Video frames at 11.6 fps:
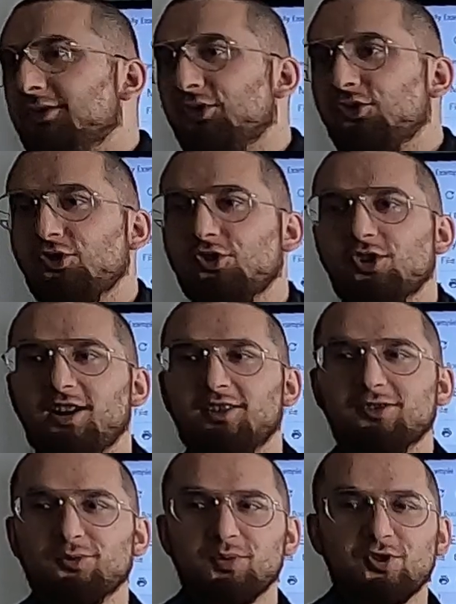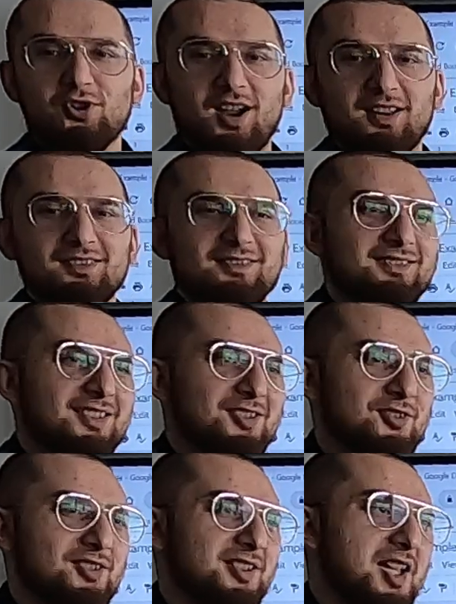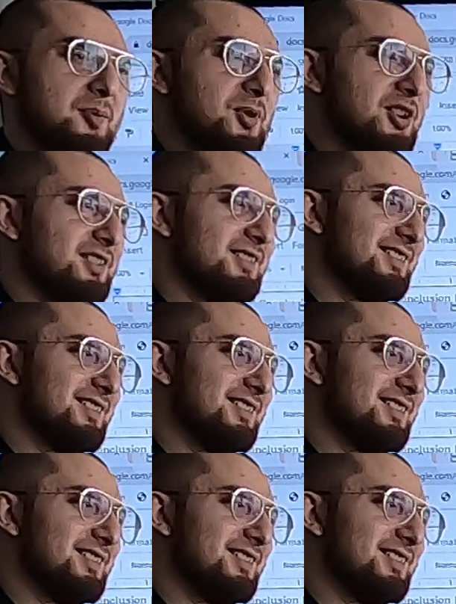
You can just share. Don't be shy. It's just a camera.